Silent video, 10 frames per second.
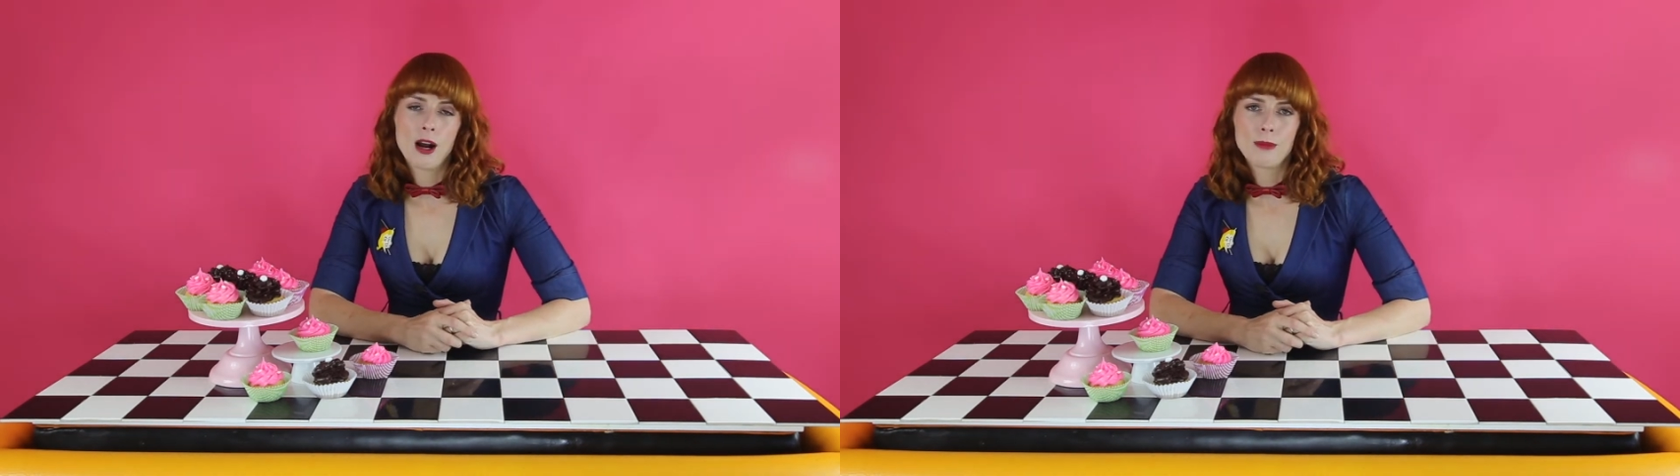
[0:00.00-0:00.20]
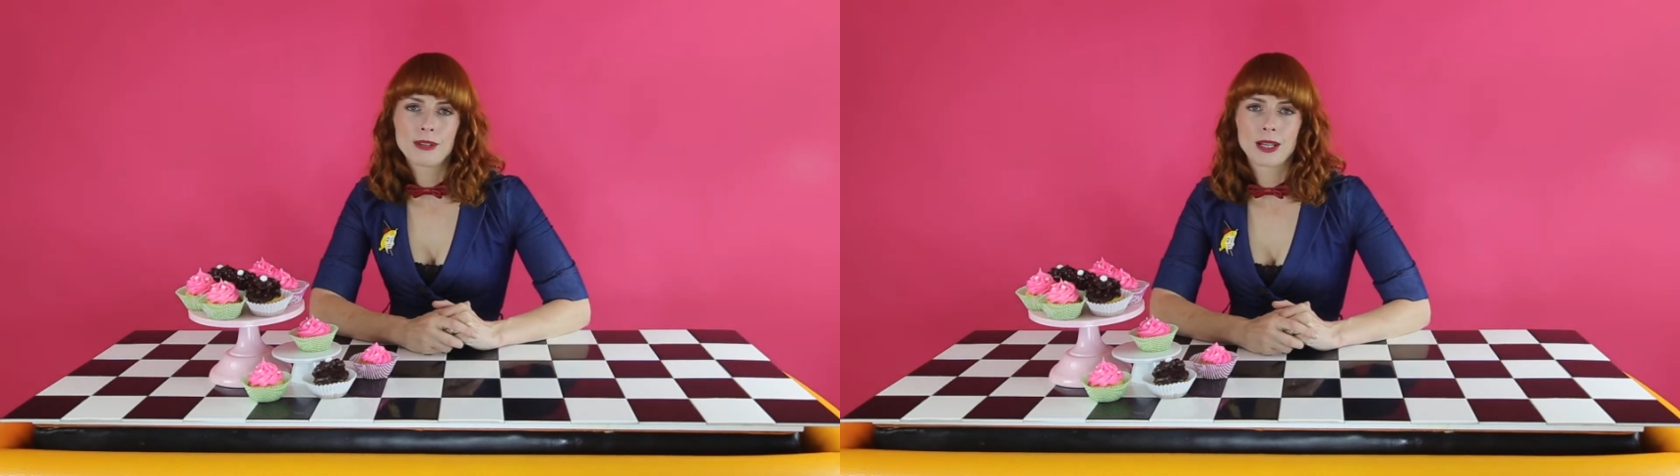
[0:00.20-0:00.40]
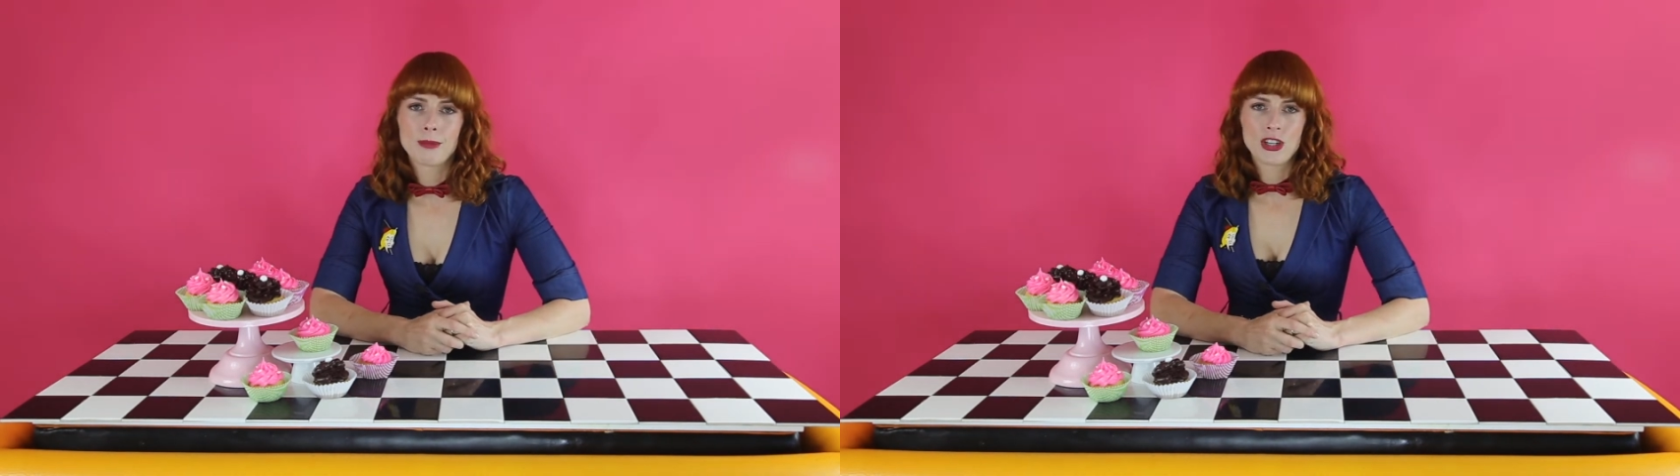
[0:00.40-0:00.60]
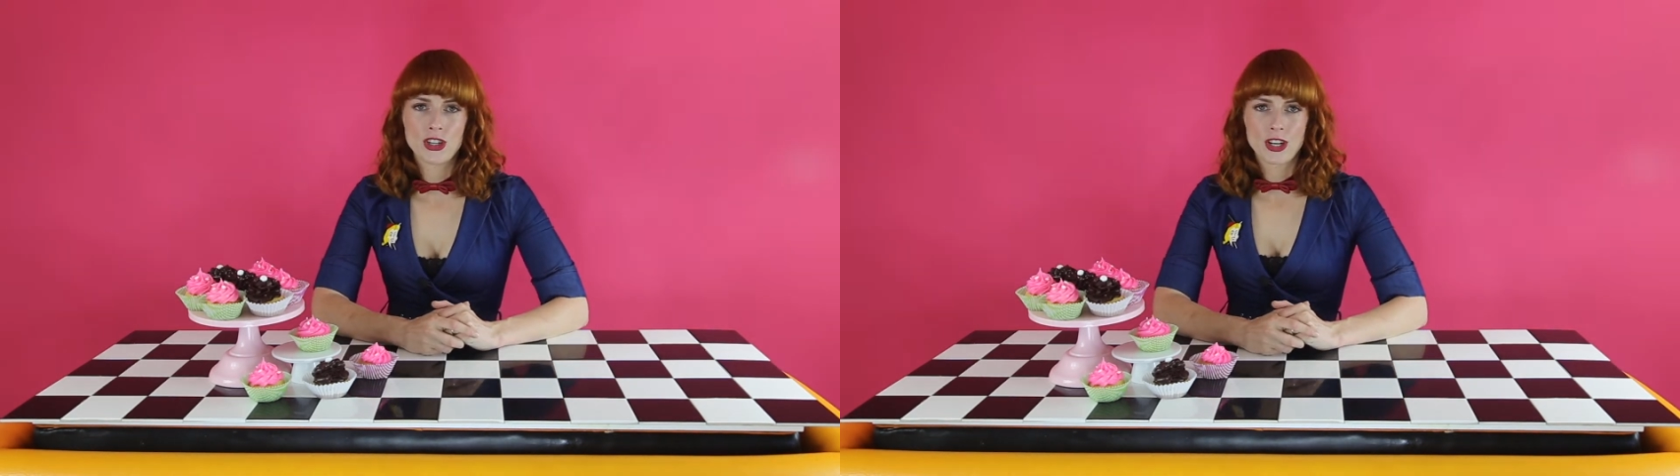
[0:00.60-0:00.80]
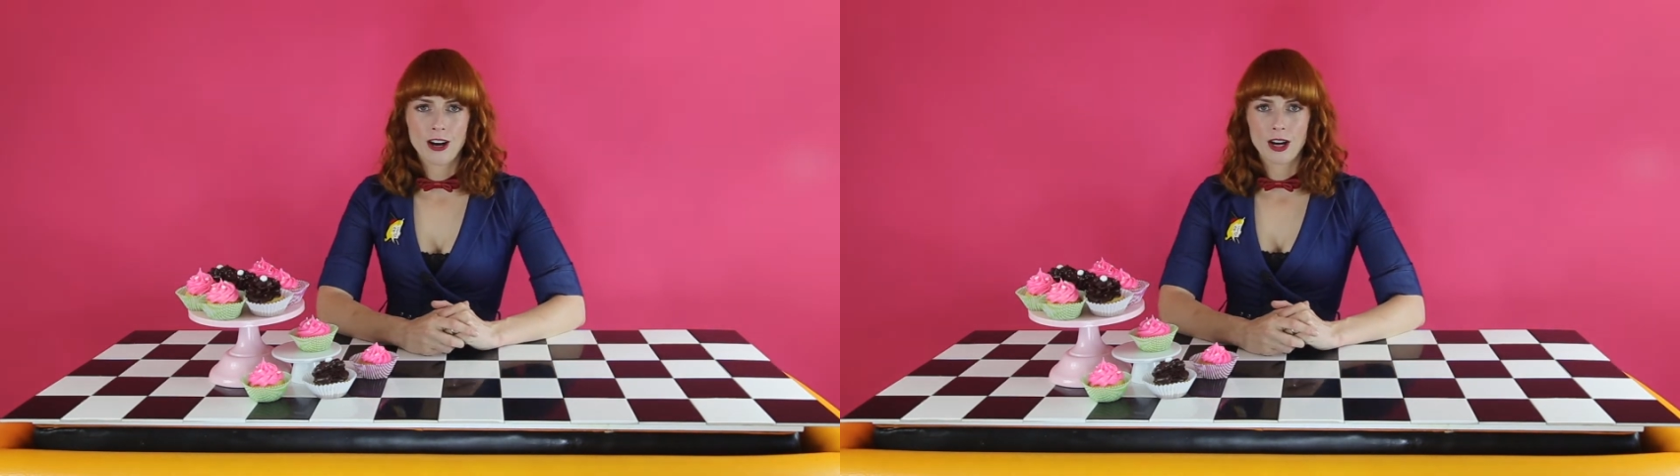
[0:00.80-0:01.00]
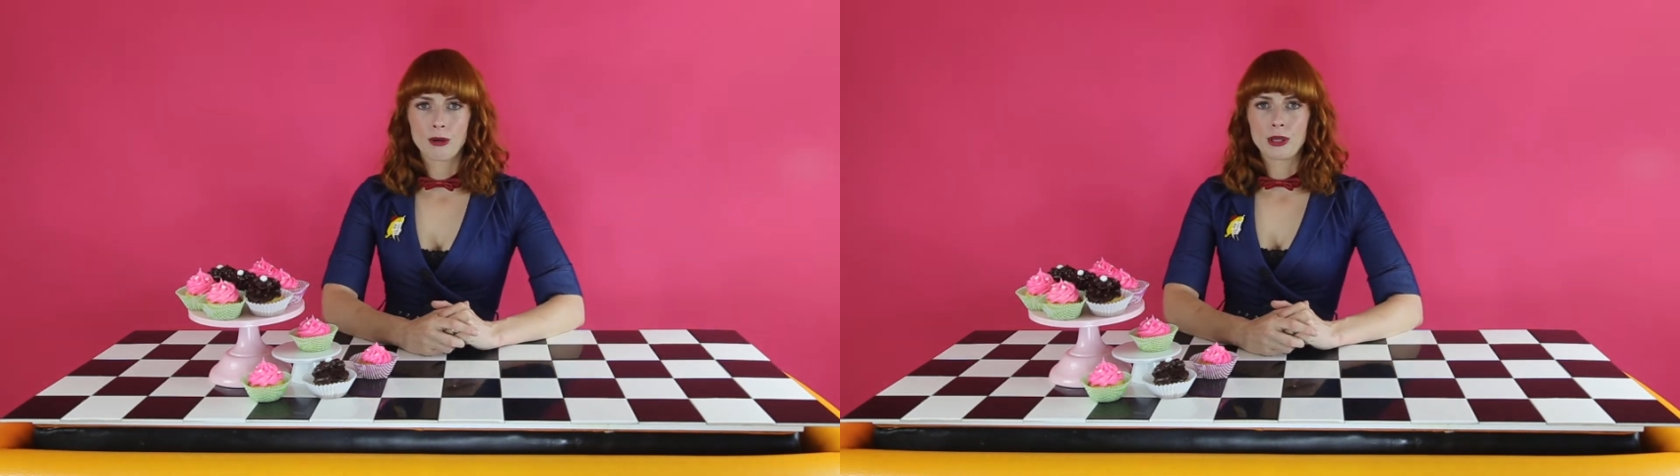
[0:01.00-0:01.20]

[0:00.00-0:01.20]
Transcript: I'm going to be sharing